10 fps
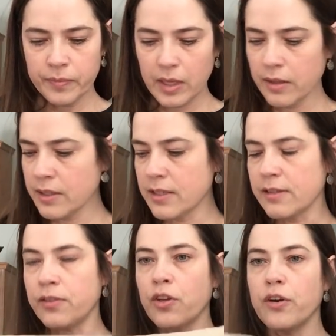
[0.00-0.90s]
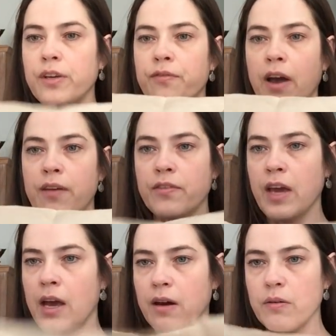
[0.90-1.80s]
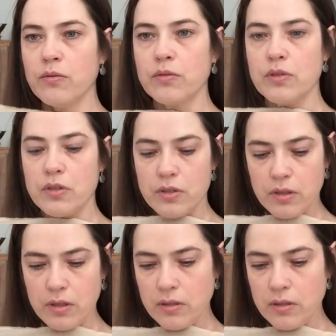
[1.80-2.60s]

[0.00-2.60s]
And this is a 35 count,